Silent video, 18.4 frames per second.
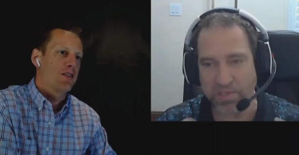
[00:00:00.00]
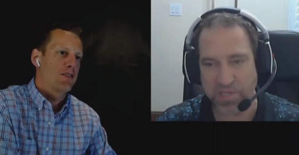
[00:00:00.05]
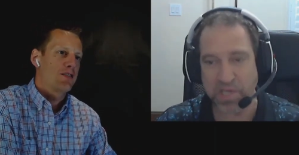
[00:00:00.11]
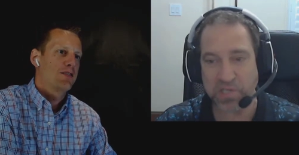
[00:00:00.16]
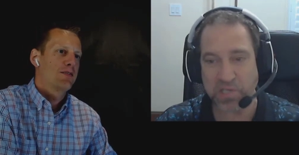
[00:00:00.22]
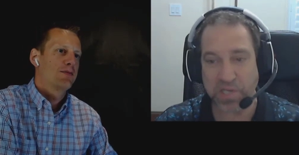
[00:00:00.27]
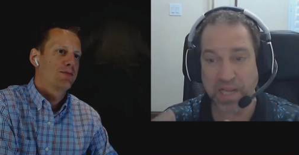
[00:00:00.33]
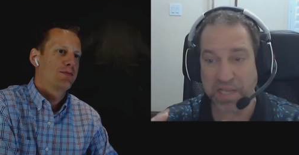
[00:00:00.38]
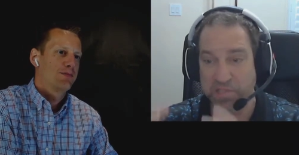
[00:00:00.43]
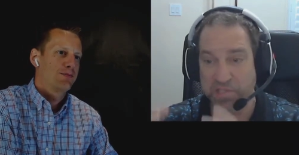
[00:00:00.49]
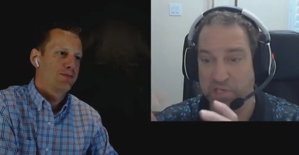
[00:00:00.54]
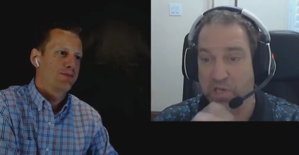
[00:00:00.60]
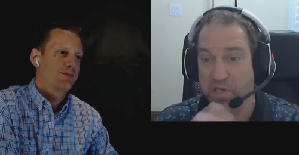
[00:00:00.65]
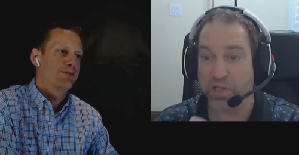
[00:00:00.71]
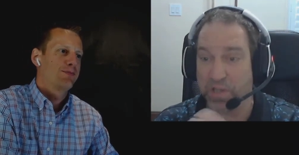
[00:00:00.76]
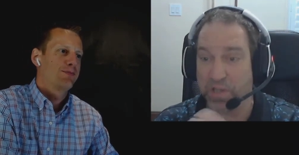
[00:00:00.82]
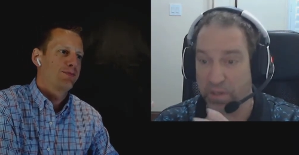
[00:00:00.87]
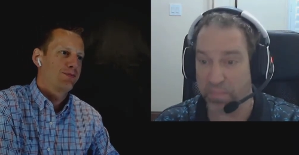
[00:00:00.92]
Speaker 1: organization
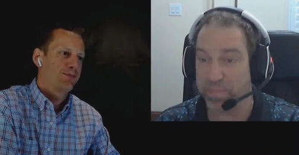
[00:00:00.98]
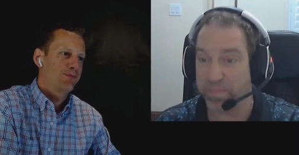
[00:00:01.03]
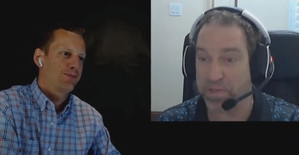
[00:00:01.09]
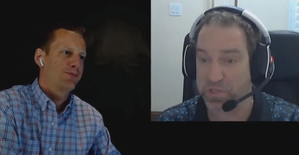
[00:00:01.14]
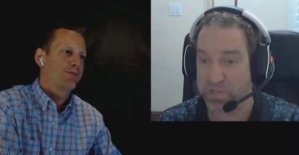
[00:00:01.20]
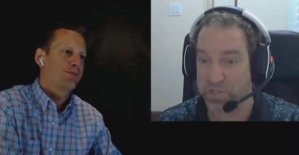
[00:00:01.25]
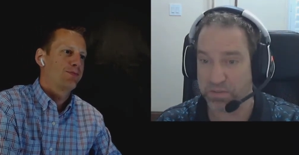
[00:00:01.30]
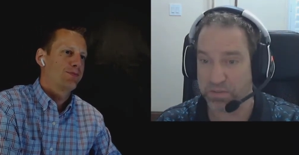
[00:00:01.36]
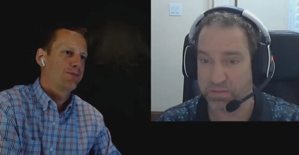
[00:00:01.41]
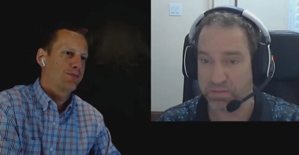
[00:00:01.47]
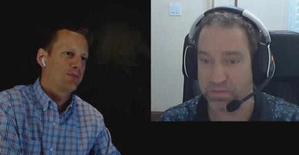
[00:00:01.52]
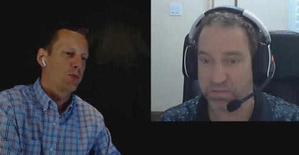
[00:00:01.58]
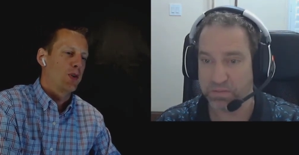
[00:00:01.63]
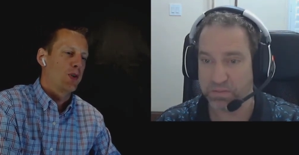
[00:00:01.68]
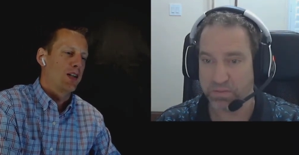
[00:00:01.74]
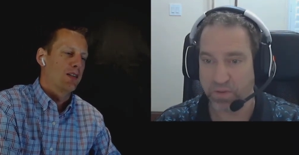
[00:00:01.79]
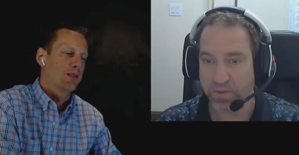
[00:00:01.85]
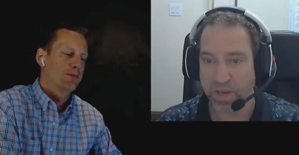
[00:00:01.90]
has a declared mission
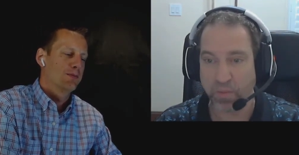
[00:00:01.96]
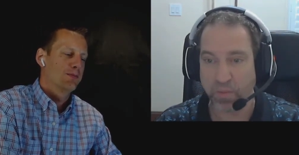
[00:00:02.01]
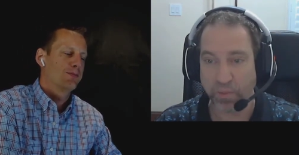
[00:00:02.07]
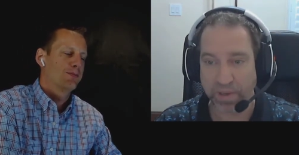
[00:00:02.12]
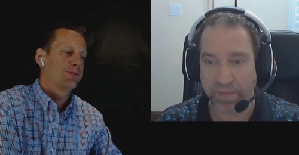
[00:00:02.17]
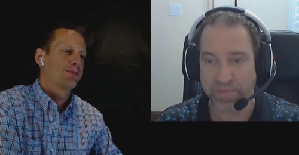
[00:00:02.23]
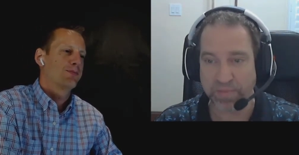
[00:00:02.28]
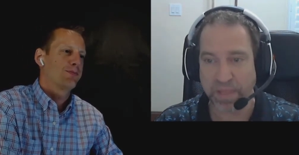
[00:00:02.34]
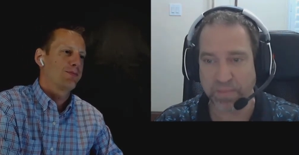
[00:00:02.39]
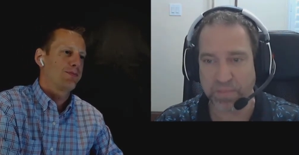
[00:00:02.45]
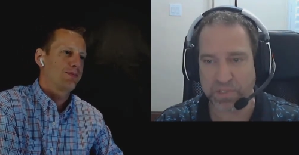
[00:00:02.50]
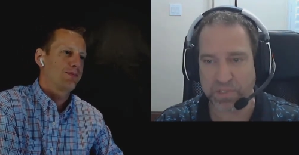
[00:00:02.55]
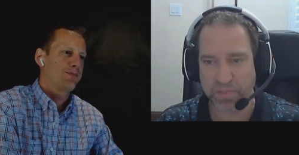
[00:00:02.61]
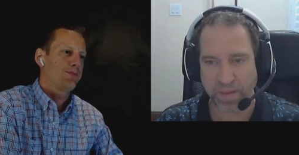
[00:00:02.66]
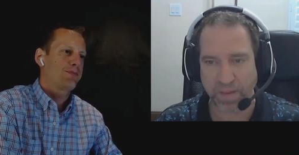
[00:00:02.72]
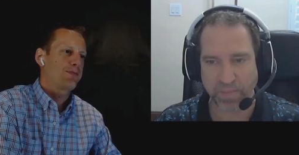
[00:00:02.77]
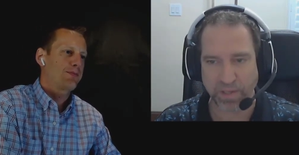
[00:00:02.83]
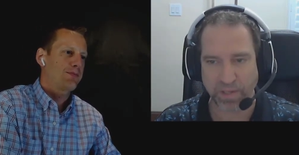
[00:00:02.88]
right right whatever
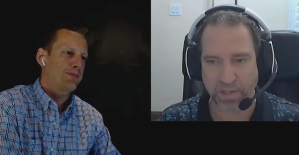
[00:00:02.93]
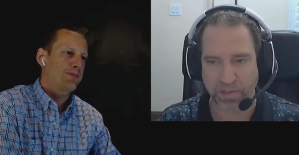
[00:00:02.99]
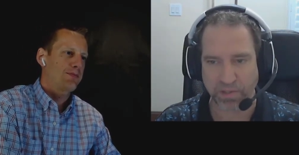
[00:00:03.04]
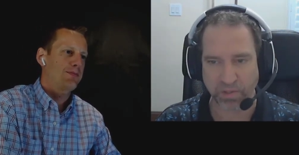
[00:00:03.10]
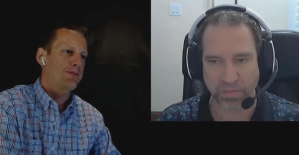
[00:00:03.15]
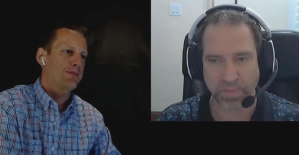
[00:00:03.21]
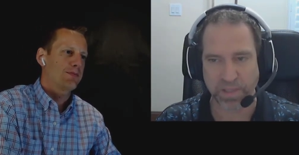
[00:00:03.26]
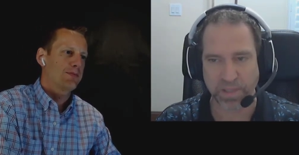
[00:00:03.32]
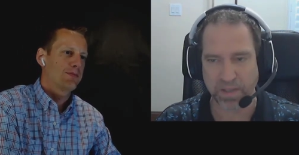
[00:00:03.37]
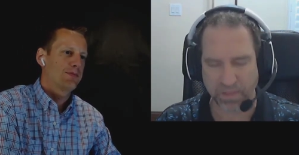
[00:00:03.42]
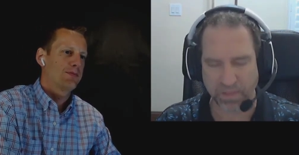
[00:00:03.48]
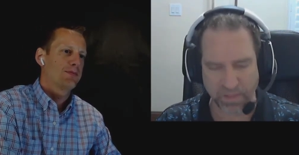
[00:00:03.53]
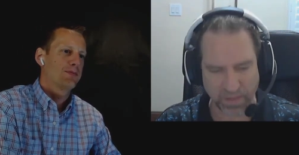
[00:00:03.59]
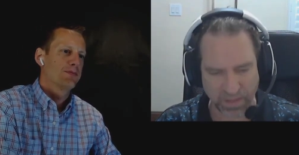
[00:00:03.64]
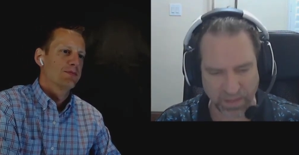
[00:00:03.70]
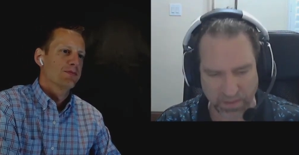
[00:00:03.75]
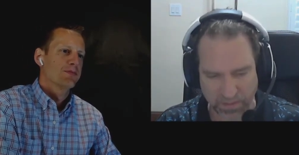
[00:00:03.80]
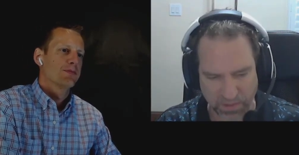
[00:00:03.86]
that mission might be it could
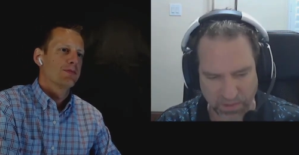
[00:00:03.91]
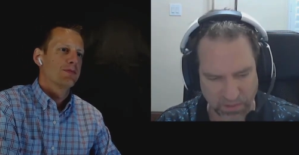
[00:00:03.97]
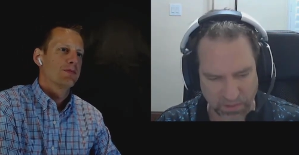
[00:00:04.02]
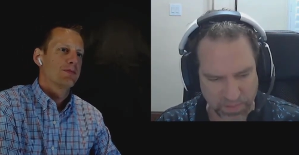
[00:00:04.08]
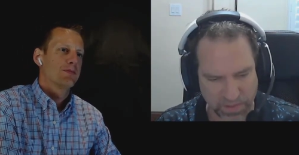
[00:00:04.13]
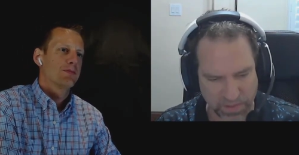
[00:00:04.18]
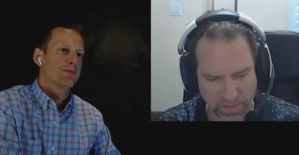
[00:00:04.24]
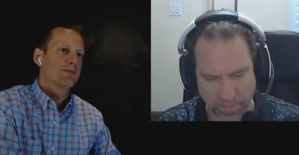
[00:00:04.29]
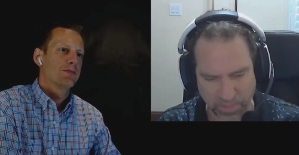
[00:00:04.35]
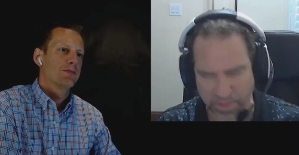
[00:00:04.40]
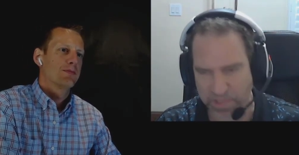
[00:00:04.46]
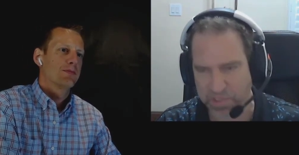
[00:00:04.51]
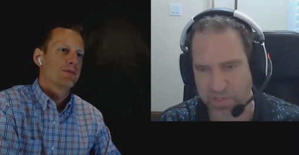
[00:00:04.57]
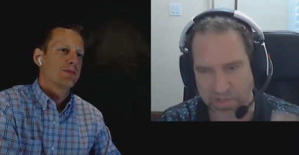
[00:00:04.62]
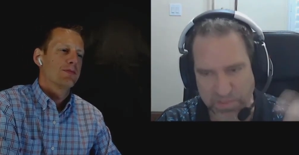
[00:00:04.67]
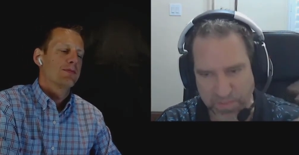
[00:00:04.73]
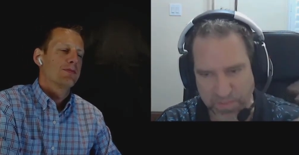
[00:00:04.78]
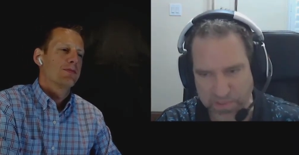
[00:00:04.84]
be it could be the
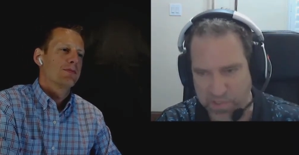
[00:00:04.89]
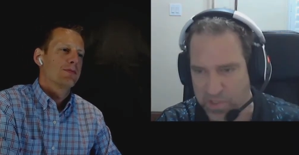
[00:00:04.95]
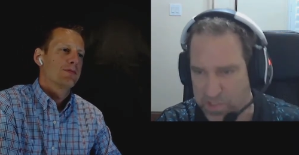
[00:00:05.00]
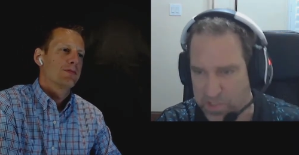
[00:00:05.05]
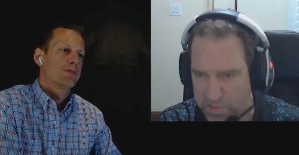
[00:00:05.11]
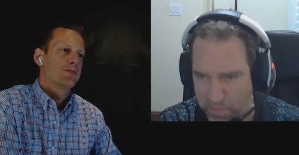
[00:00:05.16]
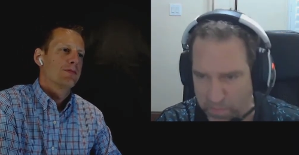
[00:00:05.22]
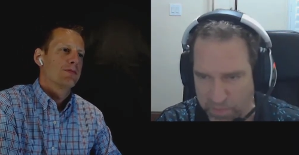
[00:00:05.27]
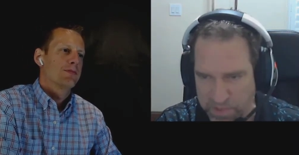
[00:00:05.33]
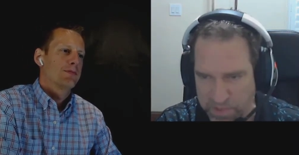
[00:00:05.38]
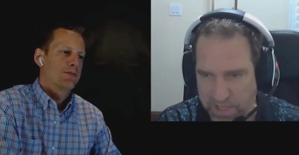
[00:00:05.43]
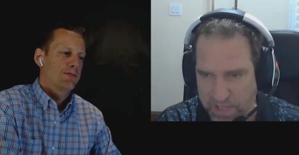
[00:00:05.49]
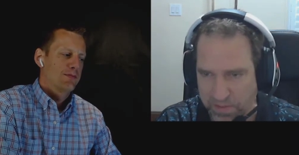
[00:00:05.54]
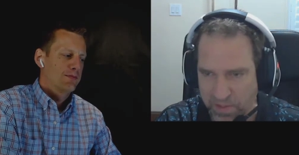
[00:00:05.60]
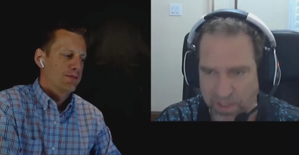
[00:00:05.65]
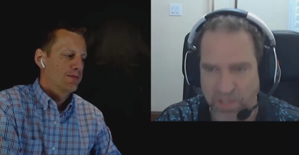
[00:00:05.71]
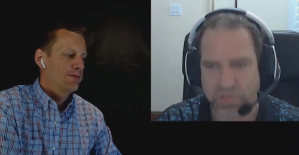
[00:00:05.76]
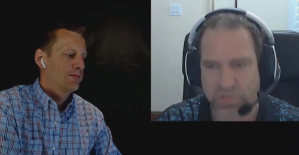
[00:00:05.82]
military's mission is to
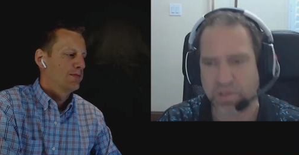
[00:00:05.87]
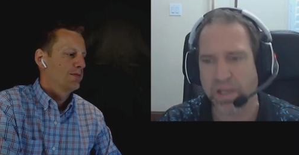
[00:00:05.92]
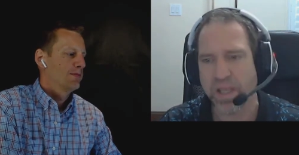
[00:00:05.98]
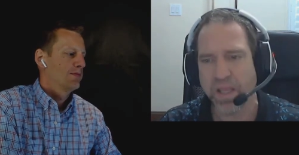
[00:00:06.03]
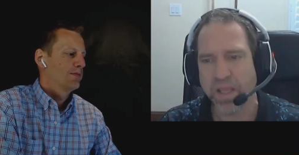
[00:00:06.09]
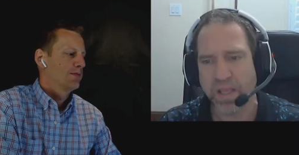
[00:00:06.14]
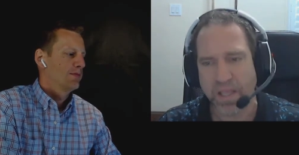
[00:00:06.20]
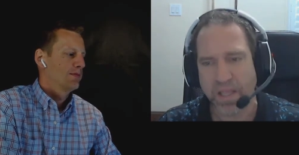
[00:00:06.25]
protect the country